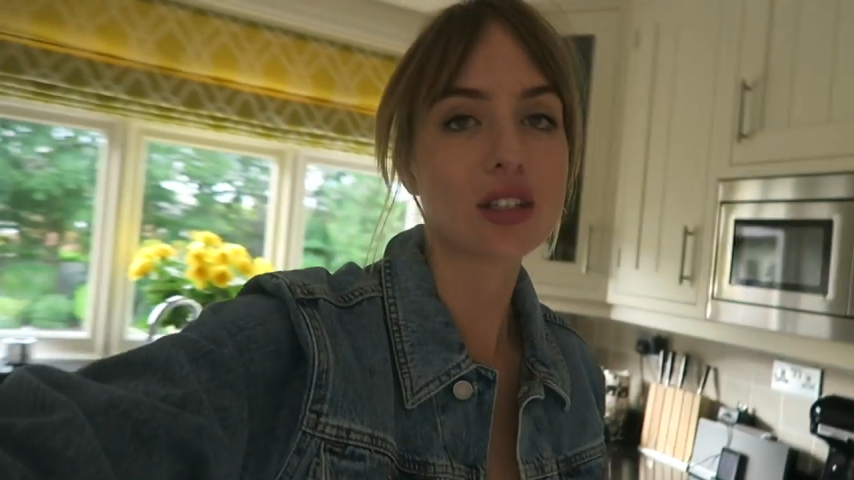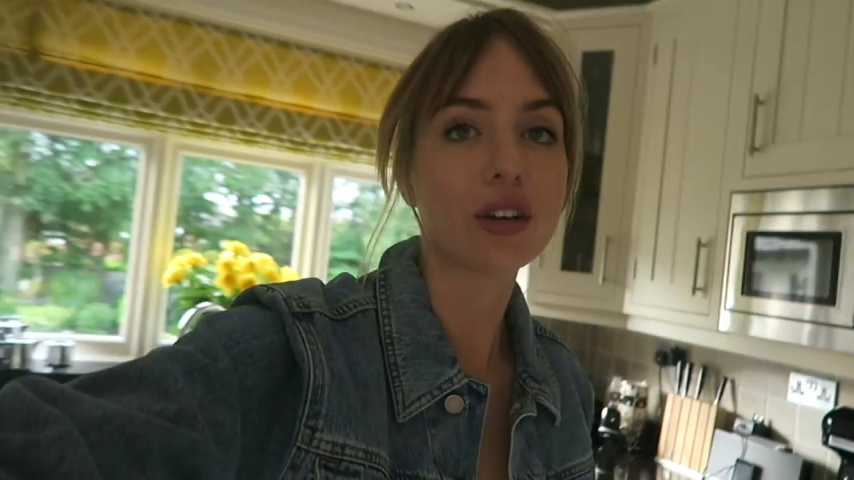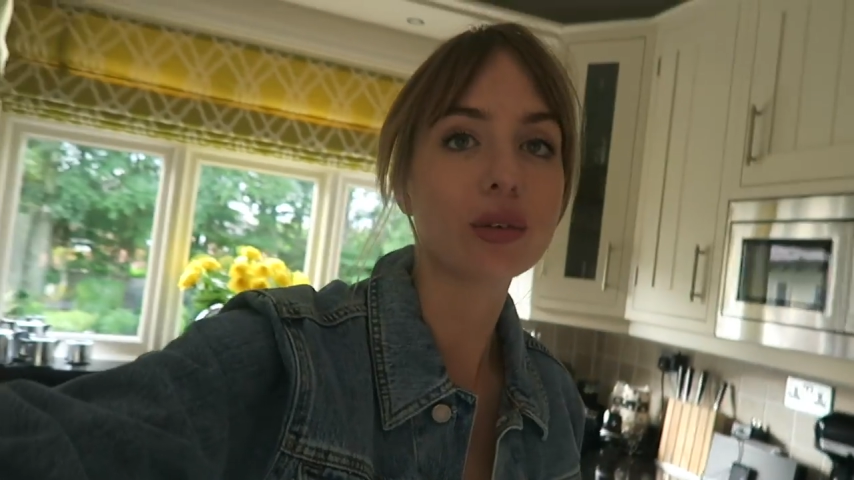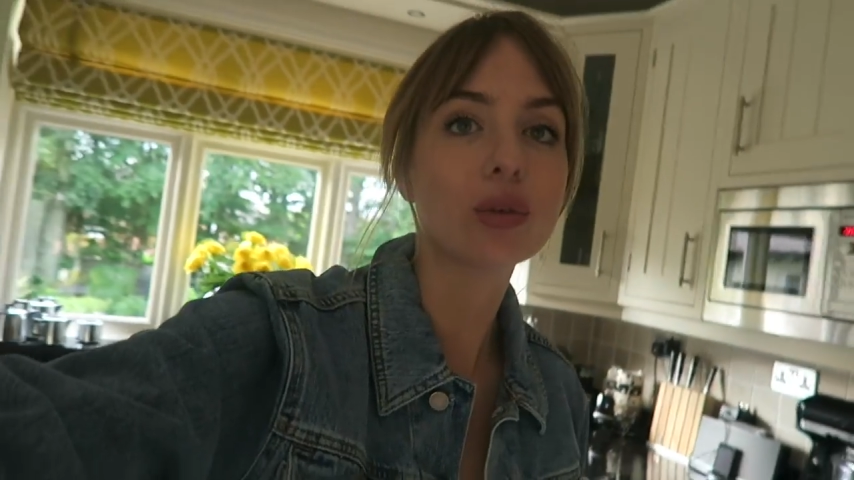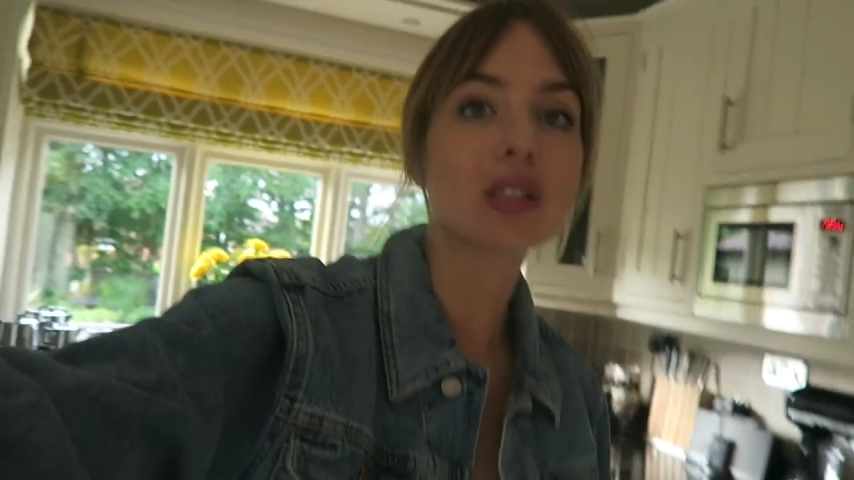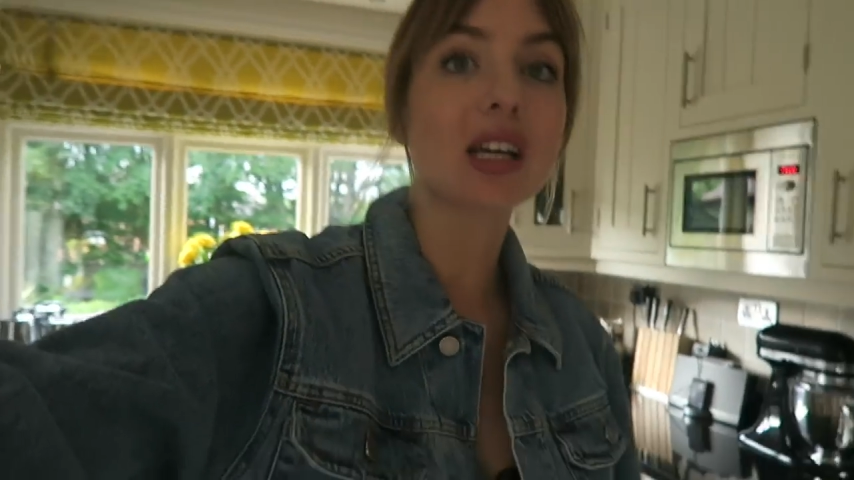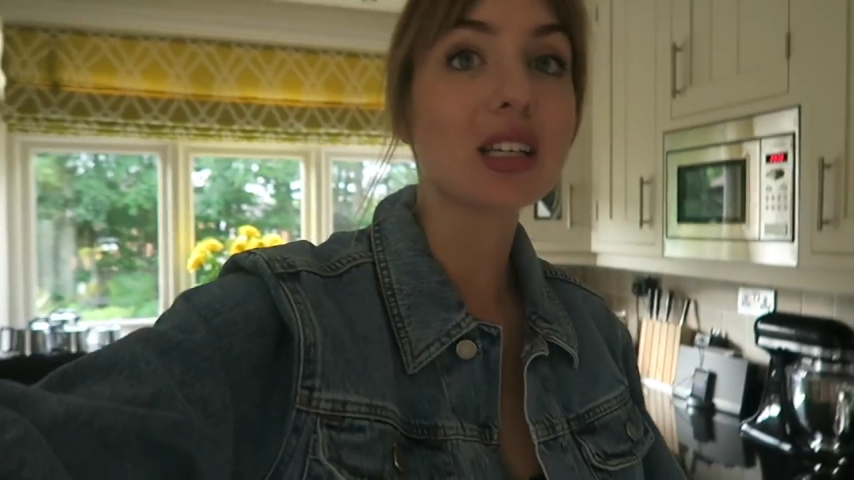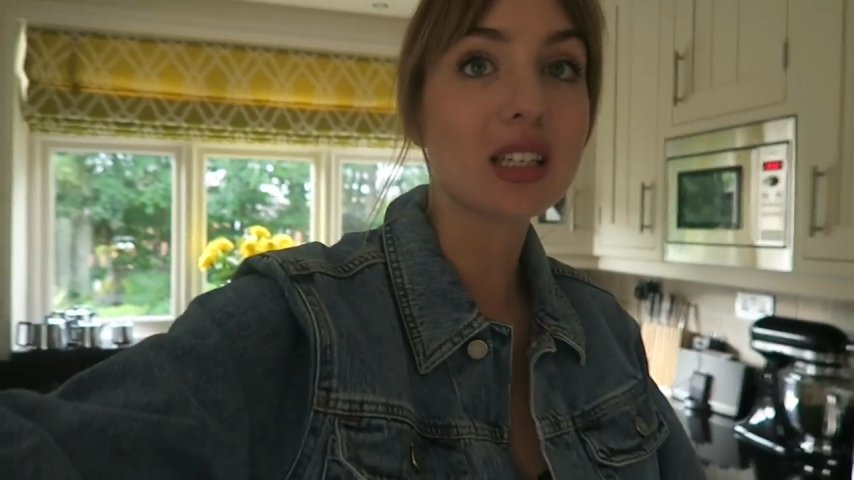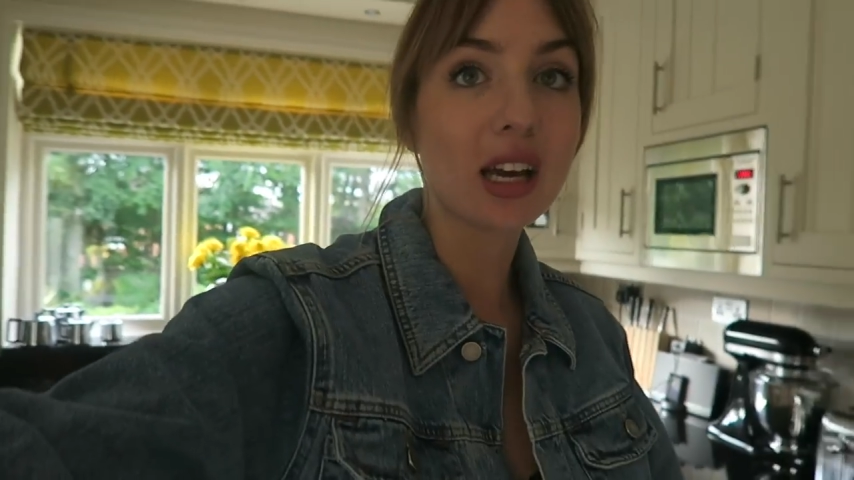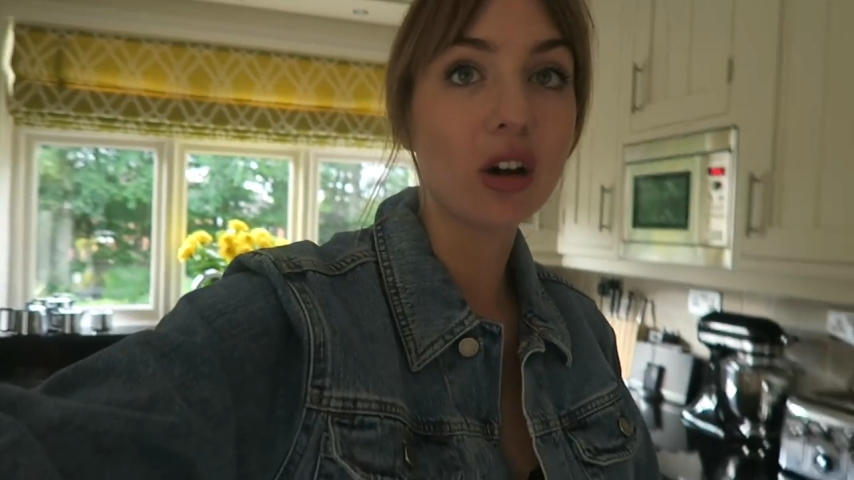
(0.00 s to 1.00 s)
So it was like
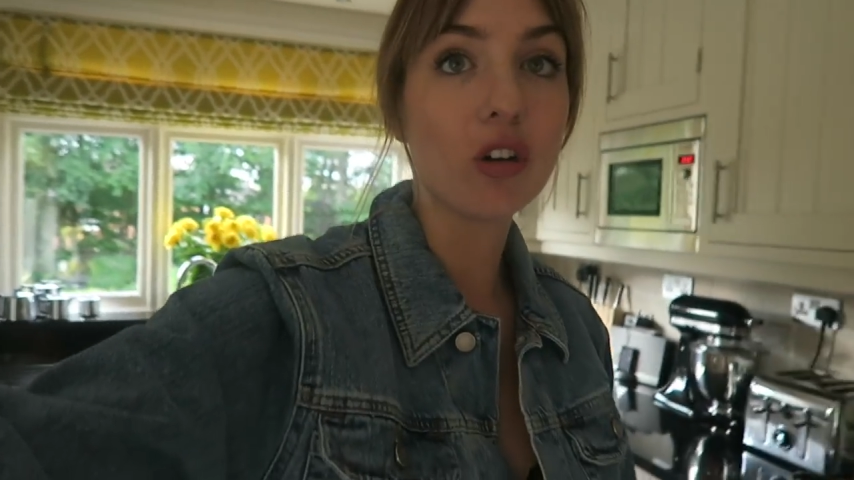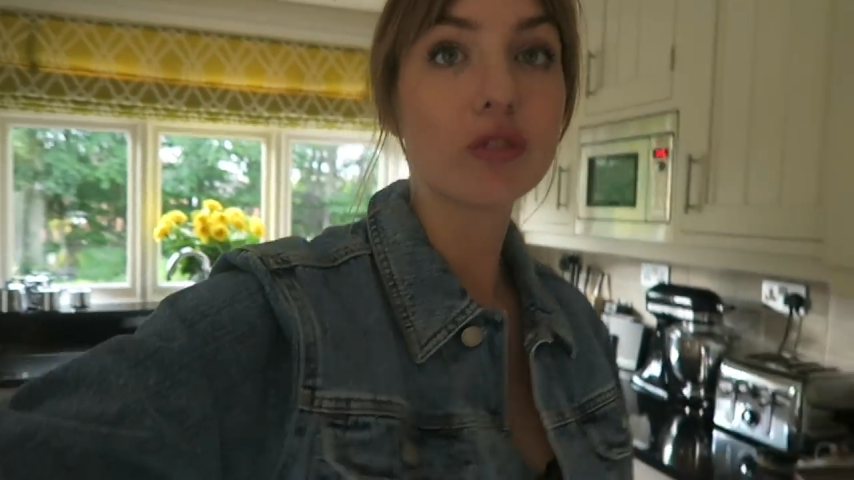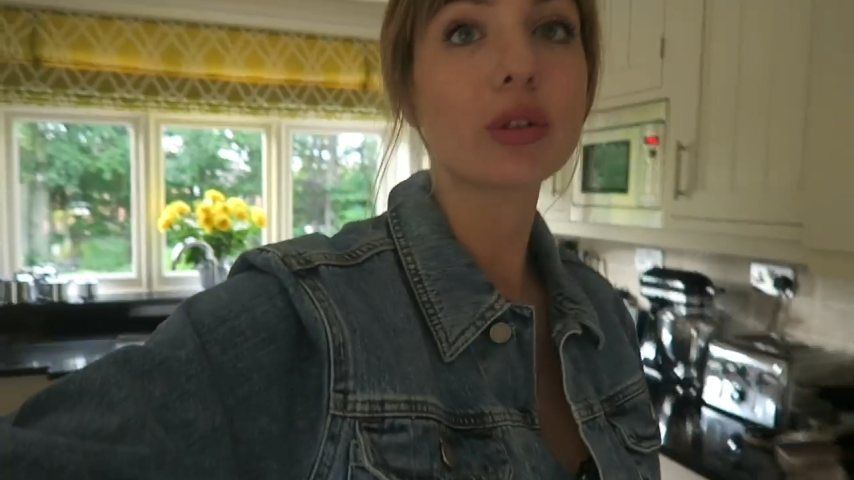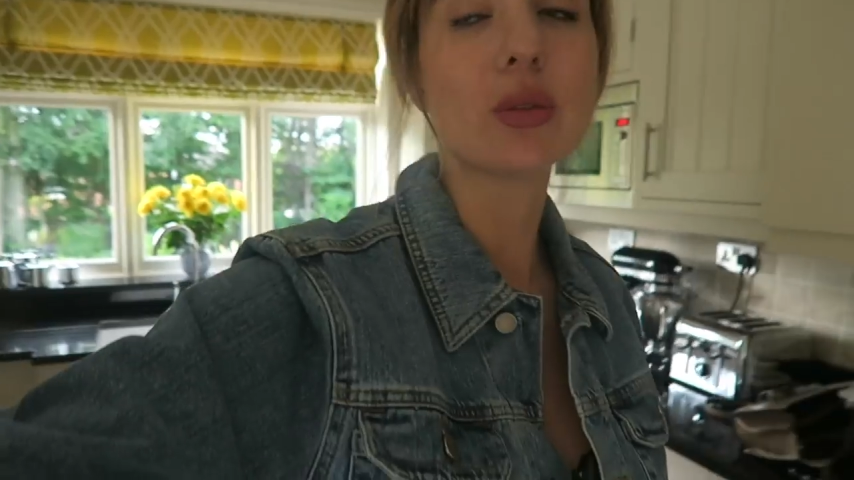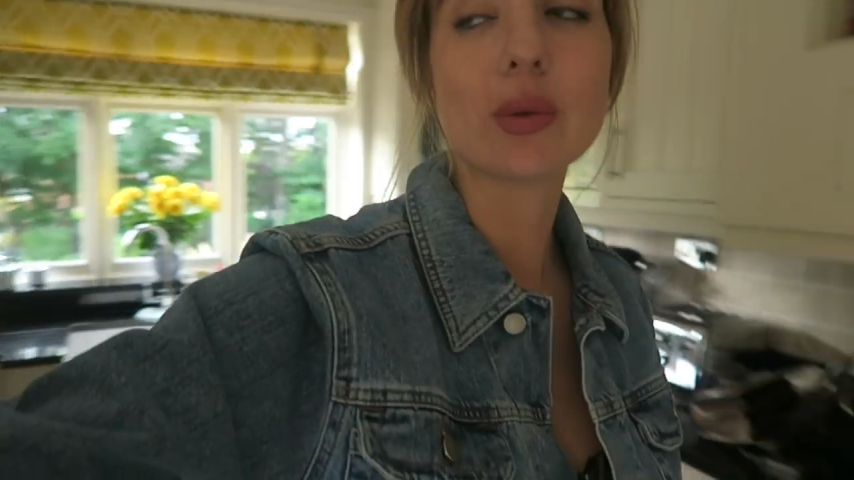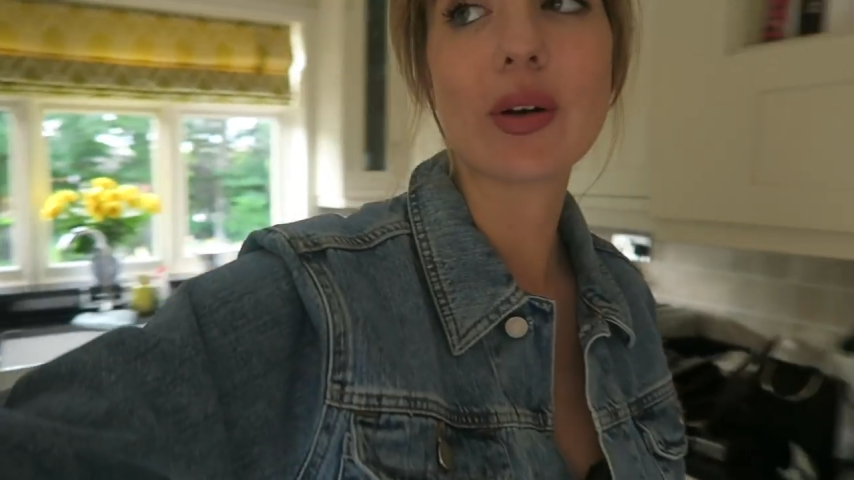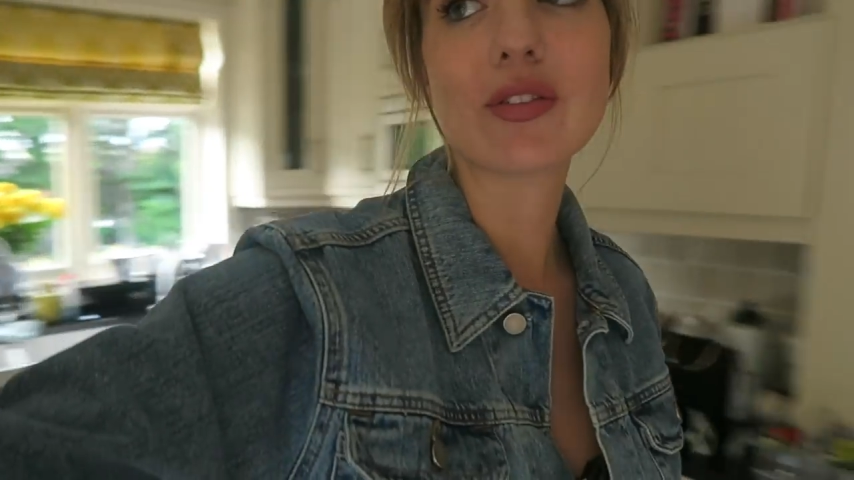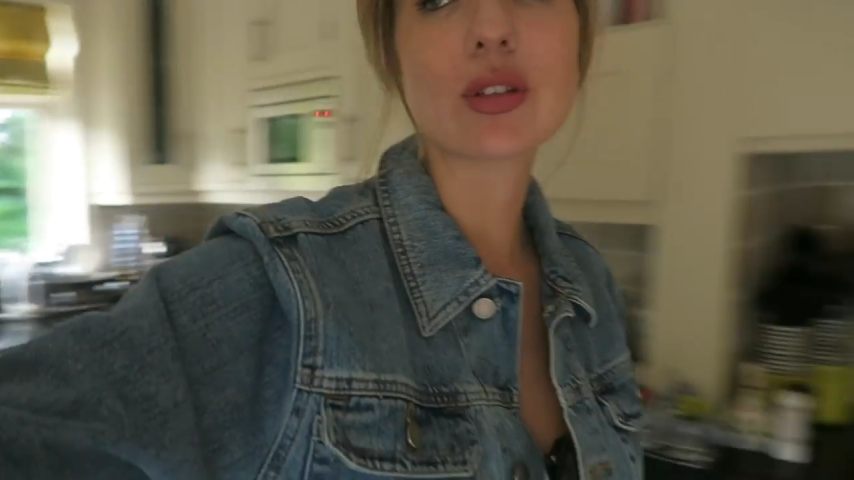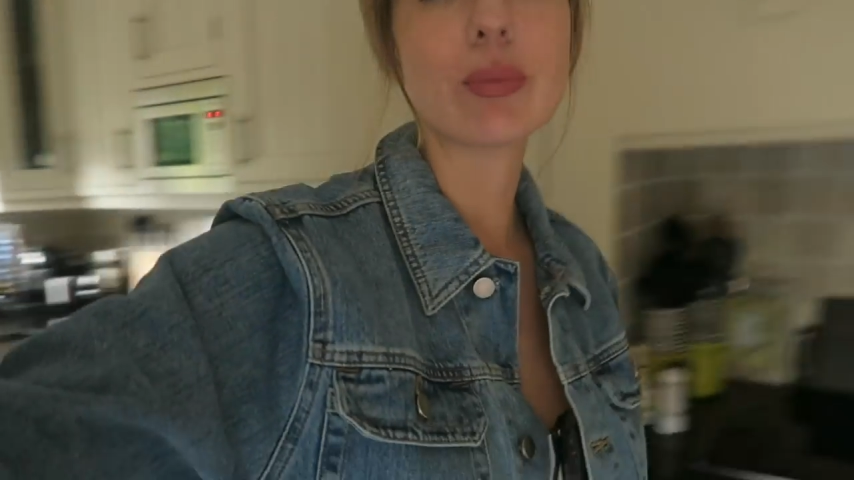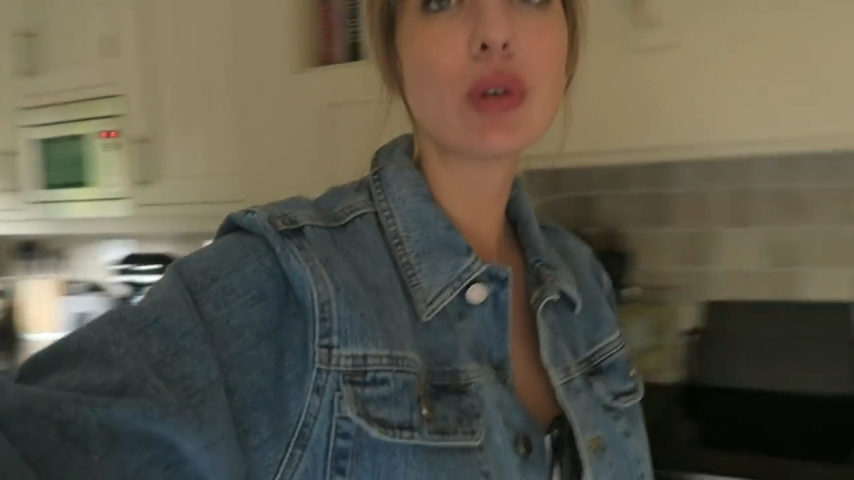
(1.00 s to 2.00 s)
a day off because we went
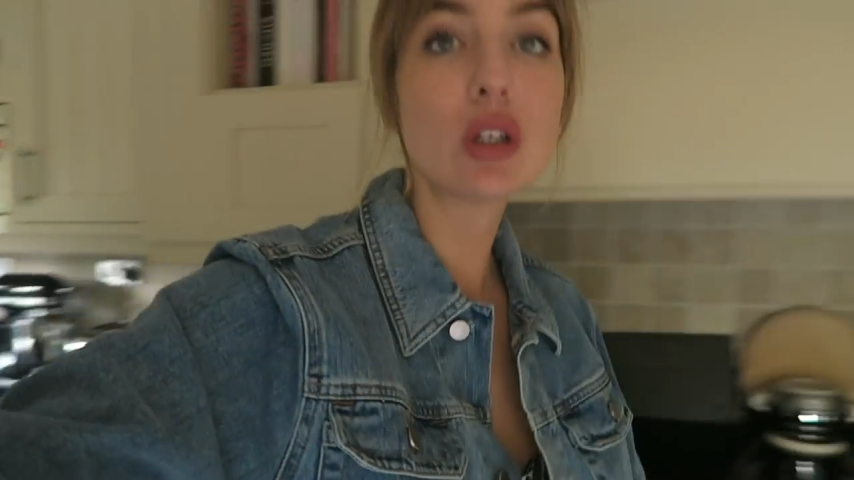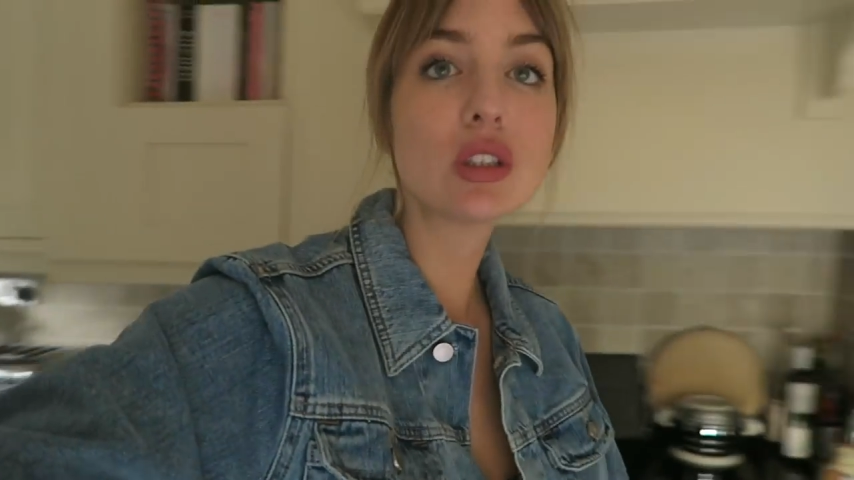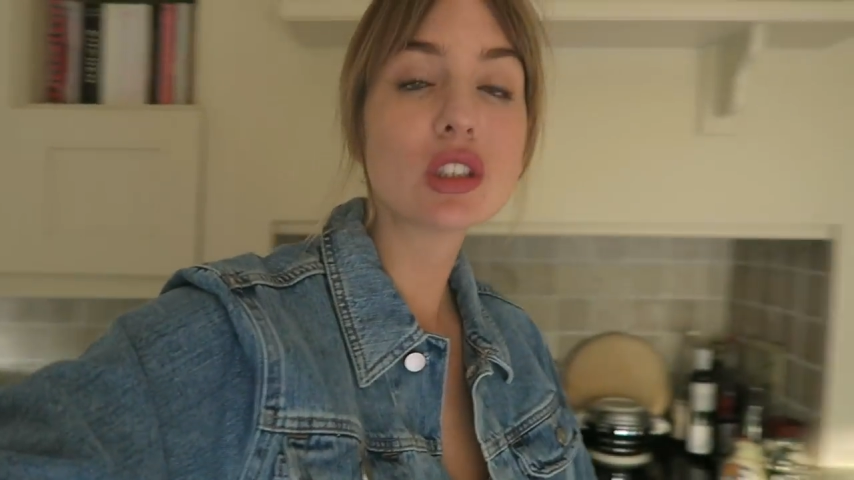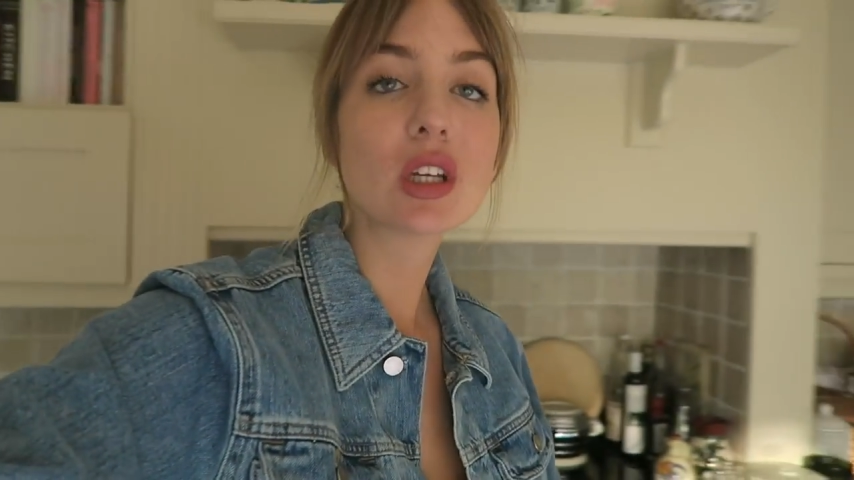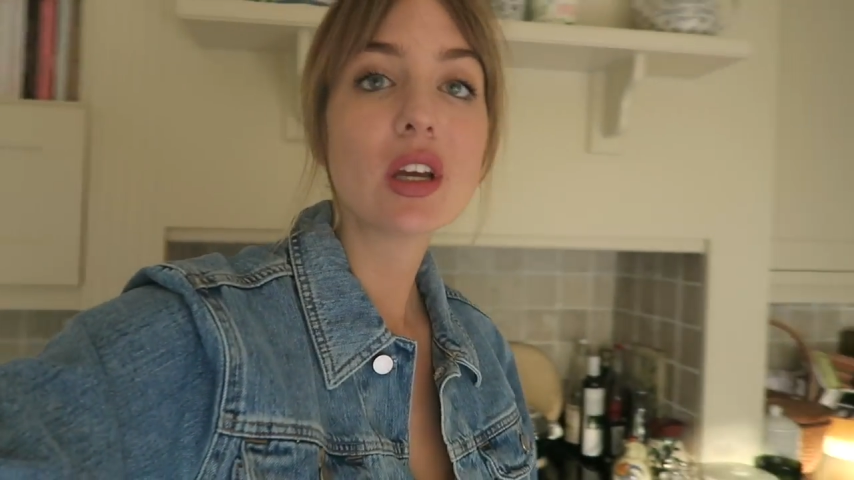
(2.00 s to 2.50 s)
for some brunch.